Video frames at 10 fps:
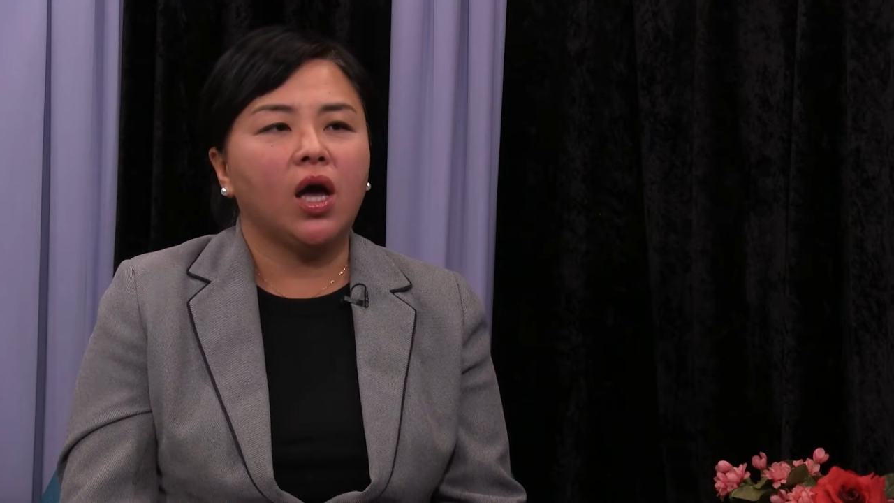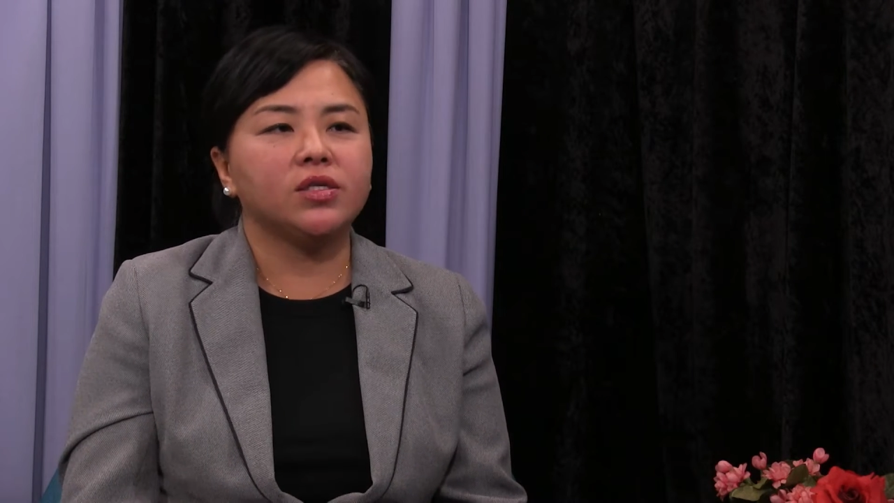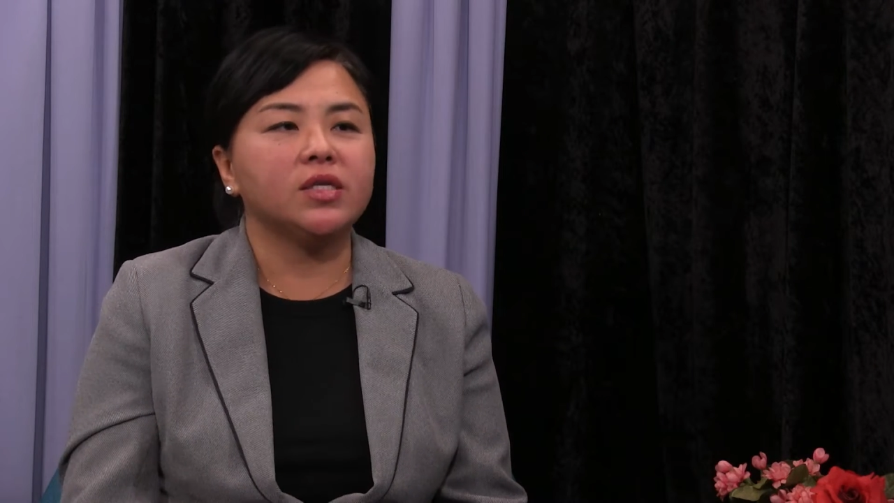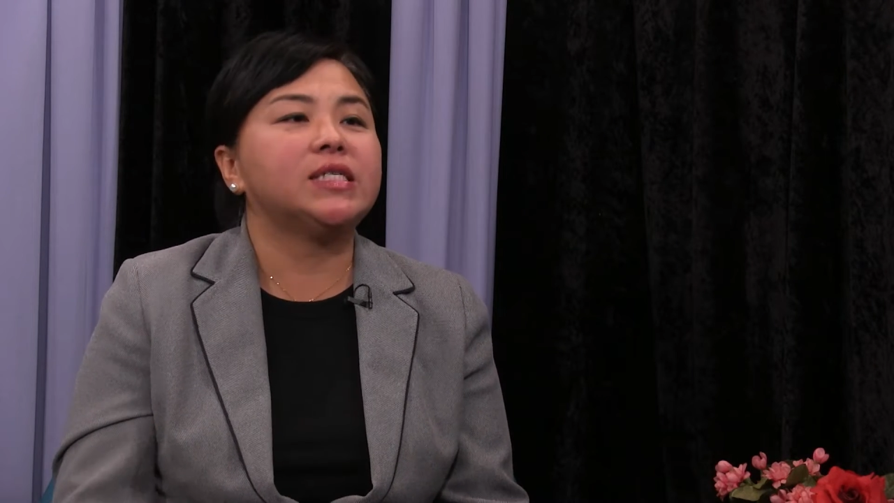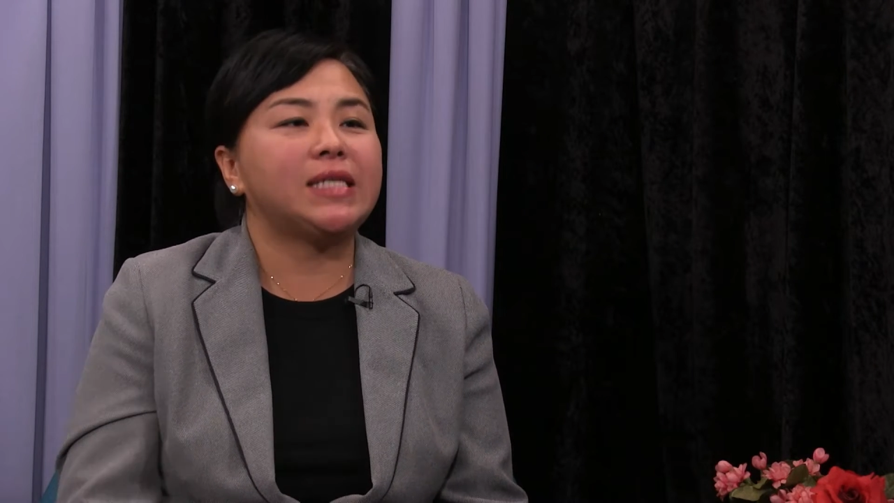
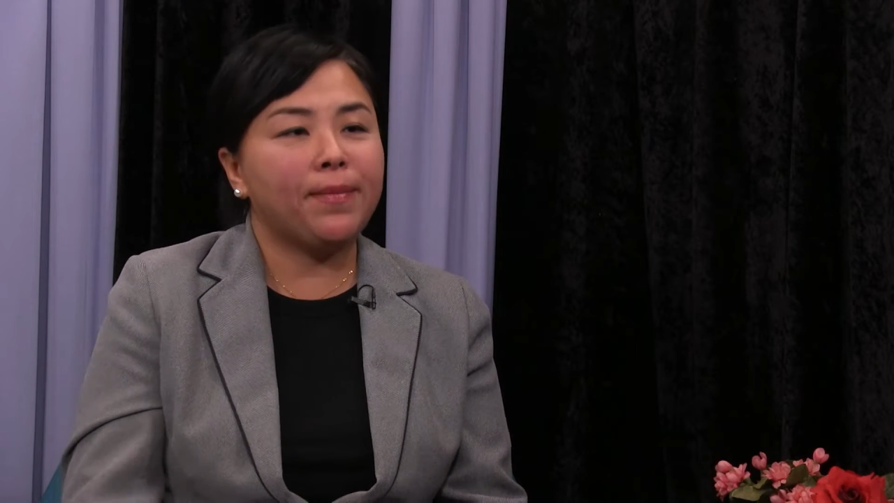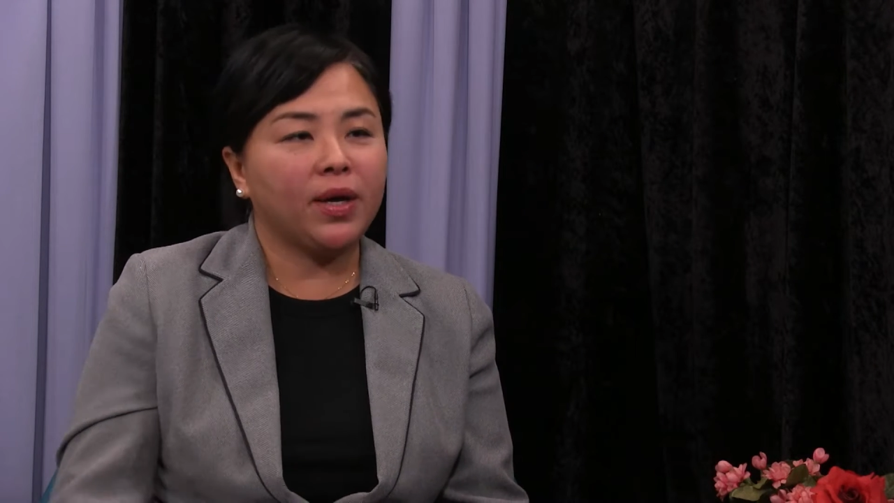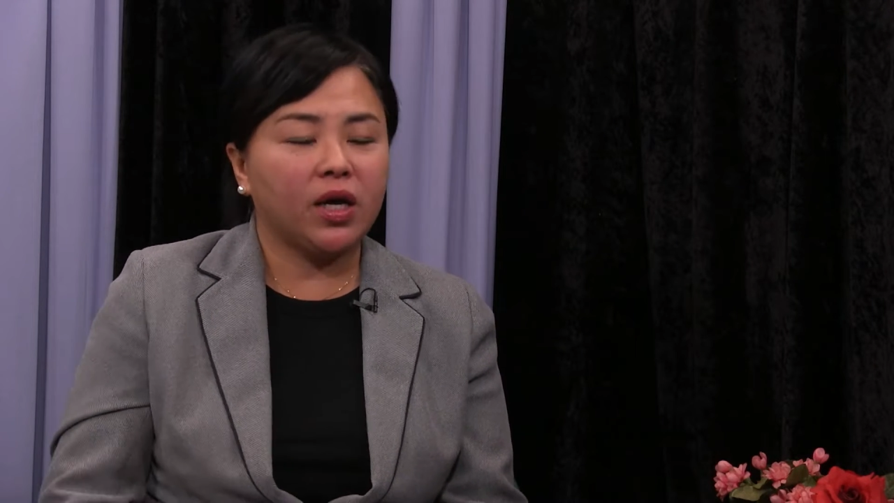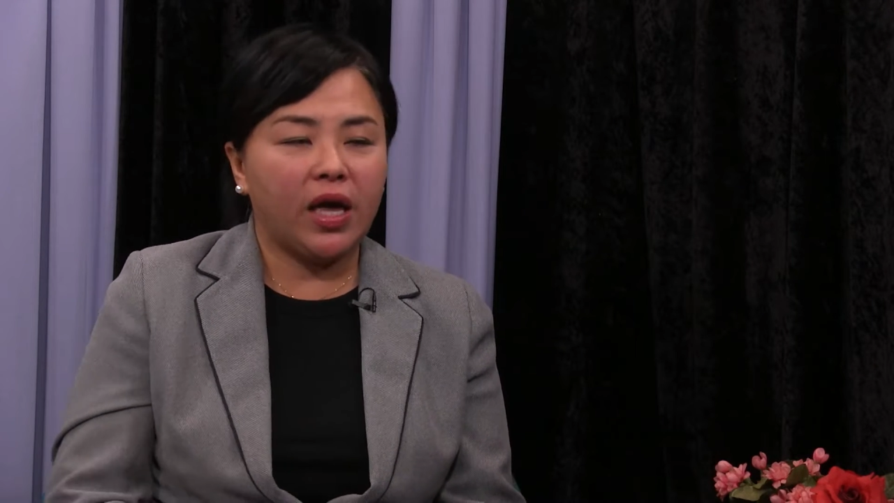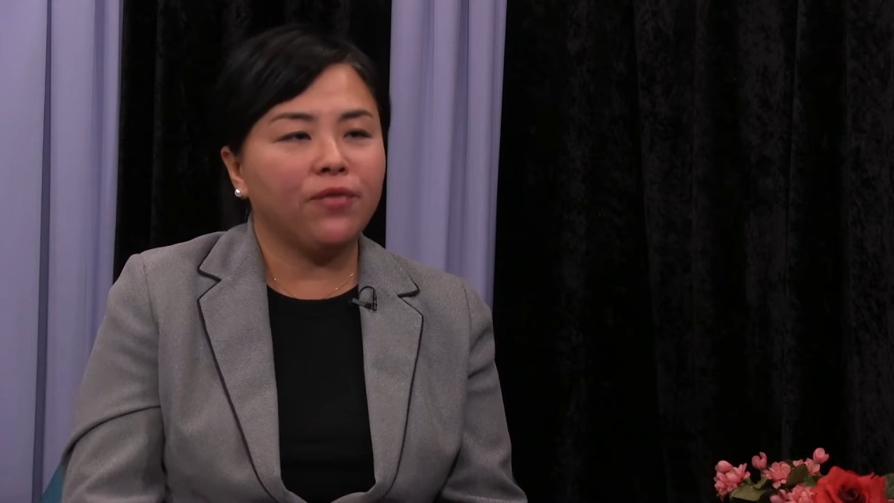
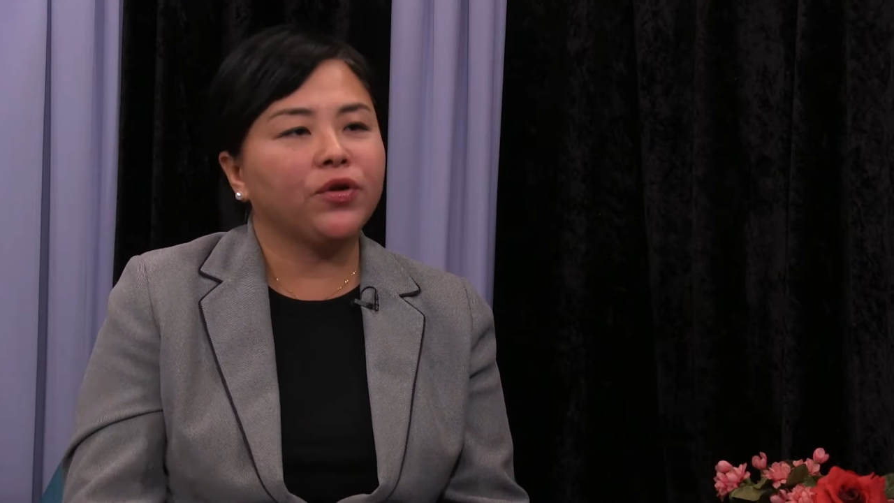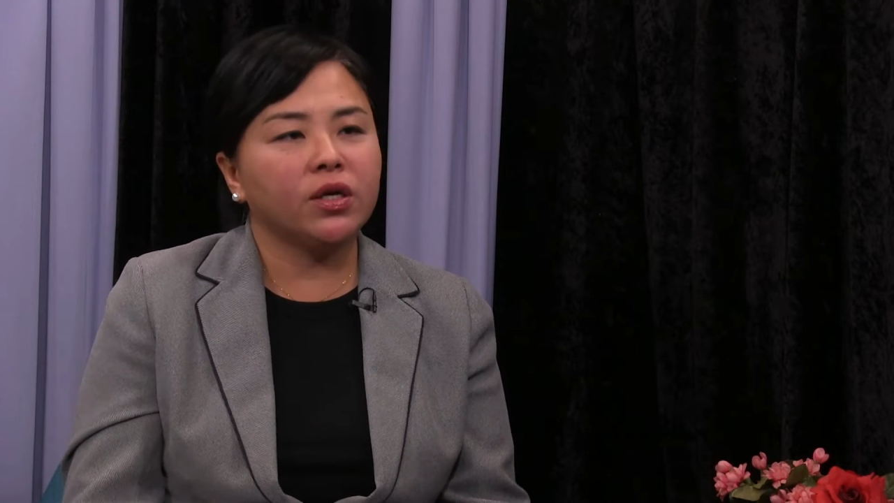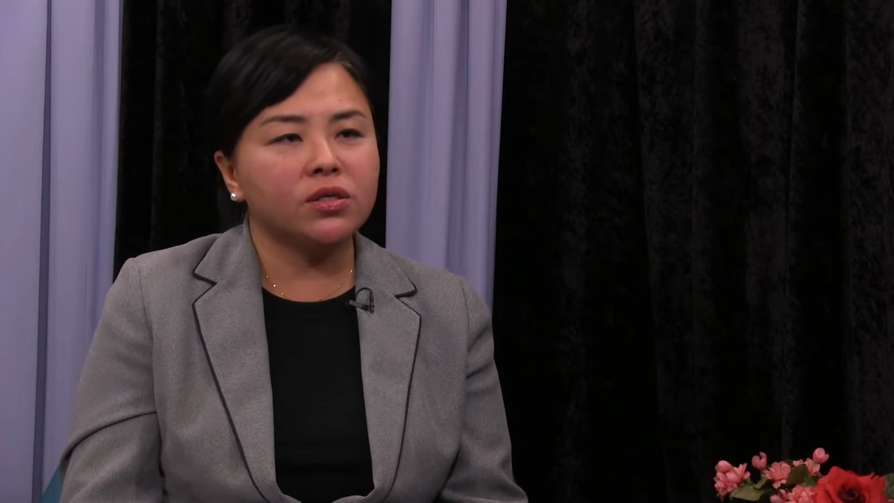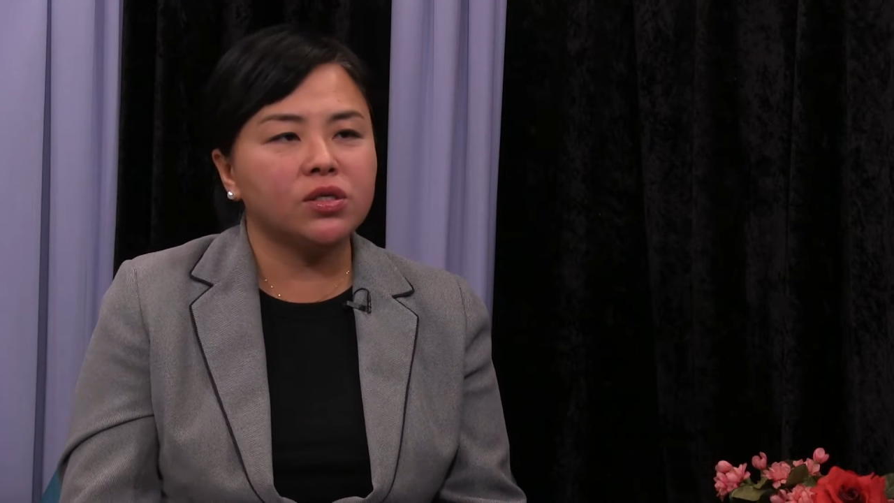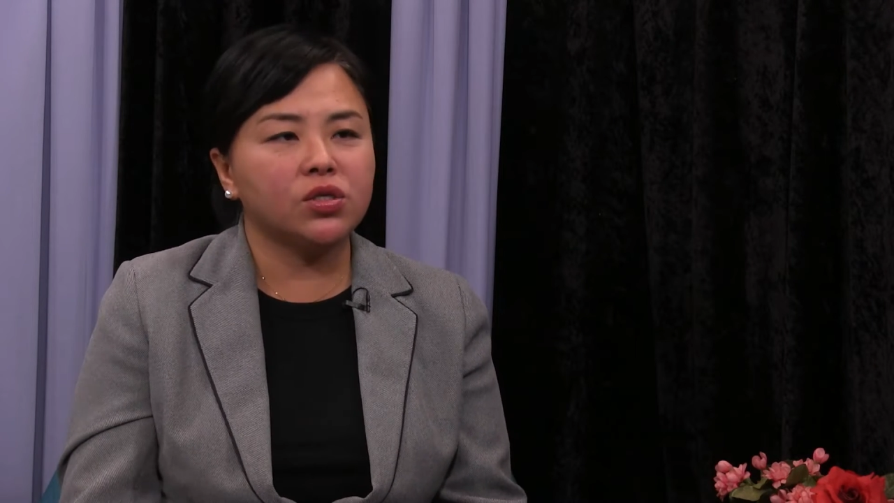systemic evidence.